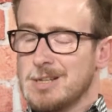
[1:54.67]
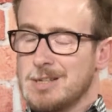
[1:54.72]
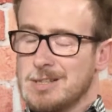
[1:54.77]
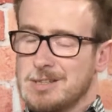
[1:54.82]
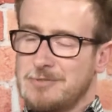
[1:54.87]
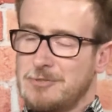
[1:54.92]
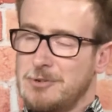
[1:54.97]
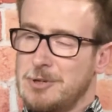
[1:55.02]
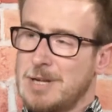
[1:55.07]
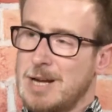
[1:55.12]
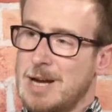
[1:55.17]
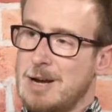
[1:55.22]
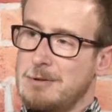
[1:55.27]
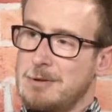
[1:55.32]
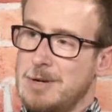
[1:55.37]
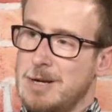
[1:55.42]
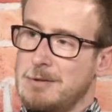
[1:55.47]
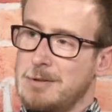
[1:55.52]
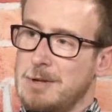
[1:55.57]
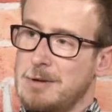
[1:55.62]
It's funny
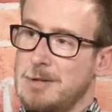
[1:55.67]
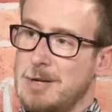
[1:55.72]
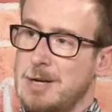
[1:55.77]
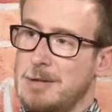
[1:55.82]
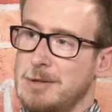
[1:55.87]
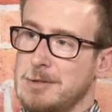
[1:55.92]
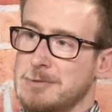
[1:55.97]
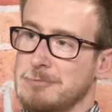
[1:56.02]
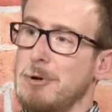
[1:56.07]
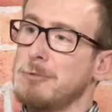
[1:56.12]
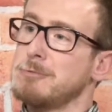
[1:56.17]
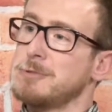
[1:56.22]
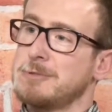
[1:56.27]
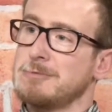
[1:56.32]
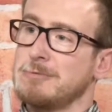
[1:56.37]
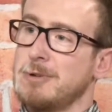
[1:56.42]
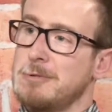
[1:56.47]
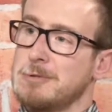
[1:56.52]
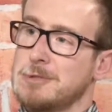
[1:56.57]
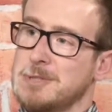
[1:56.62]
how those
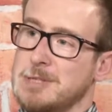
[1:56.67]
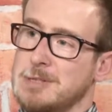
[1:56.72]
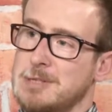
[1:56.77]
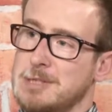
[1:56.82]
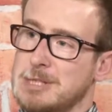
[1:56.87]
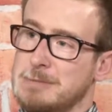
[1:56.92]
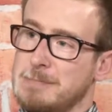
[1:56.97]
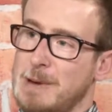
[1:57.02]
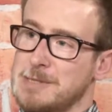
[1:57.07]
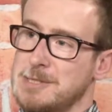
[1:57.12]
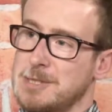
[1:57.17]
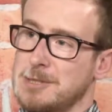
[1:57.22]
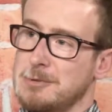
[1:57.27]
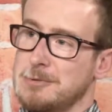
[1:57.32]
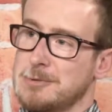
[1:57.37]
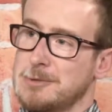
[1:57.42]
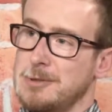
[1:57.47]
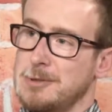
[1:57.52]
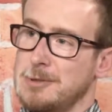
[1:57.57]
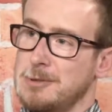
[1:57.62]
rose-tinted
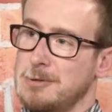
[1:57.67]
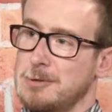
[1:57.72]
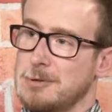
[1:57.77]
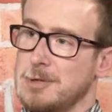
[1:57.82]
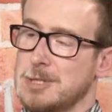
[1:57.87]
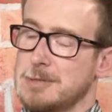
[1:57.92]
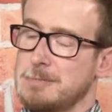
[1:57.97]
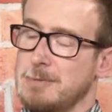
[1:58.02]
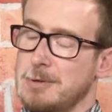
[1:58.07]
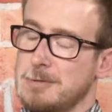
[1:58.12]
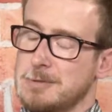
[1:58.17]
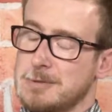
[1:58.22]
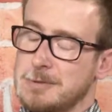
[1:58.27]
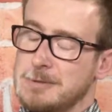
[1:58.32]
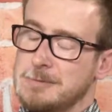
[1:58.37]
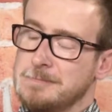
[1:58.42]
spectacles can look, I suppose.